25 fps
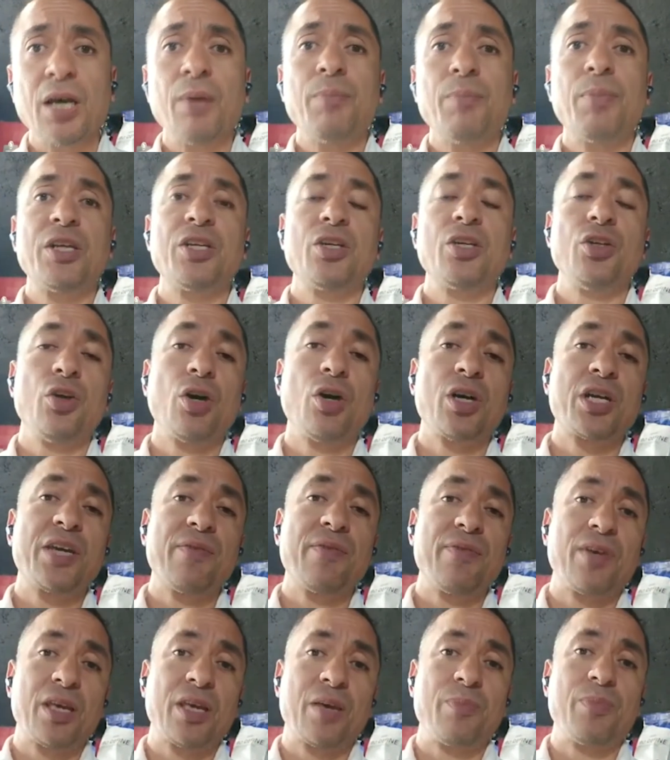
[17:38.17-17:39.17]
but you're not
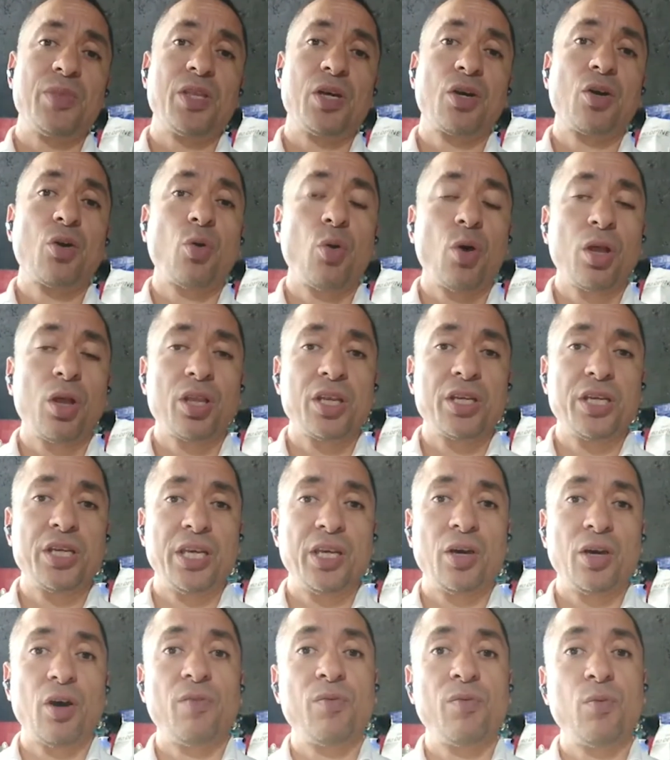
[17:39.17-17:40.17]
giving them the
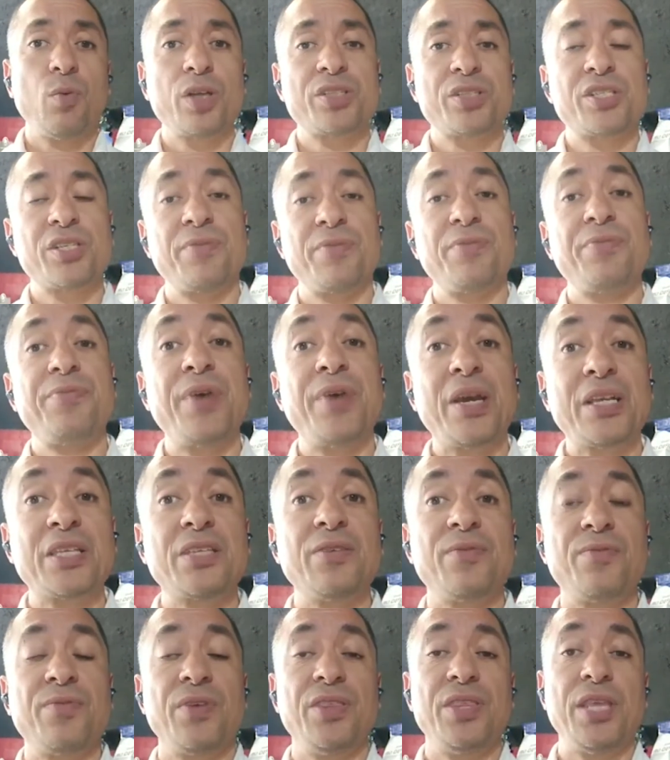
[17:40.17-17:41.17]
quality of what's
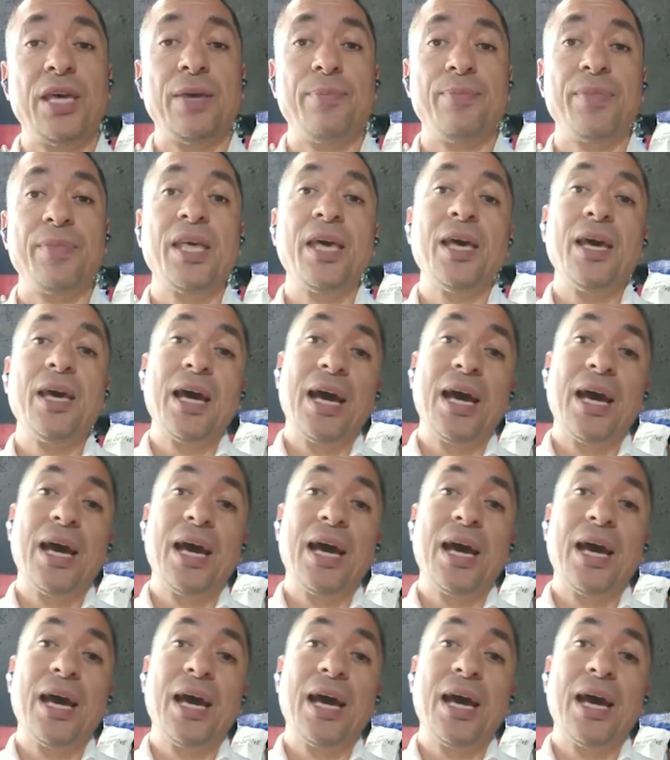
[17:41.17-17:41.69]
effective for them